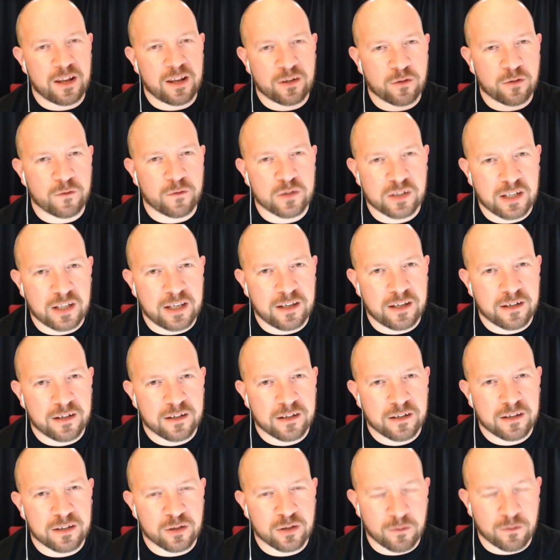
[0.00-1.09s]
there's obviously
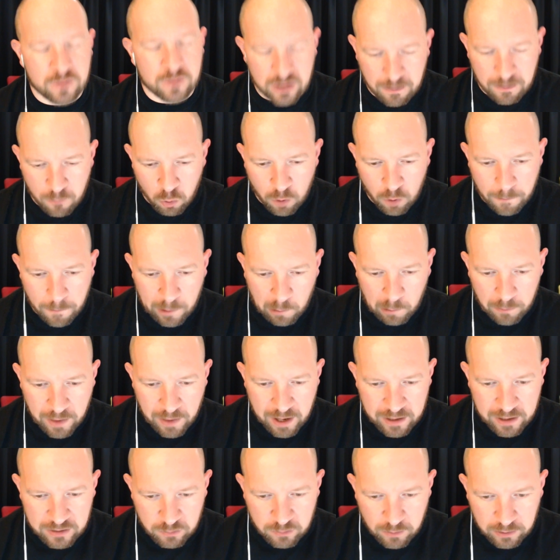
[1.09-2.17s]
more to pick up
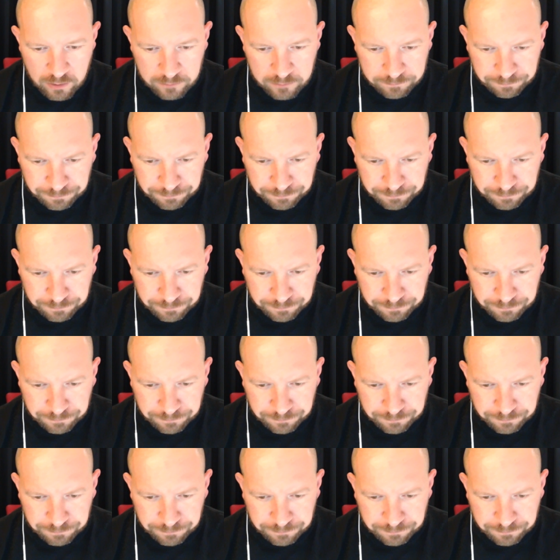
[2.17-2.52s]
then as well.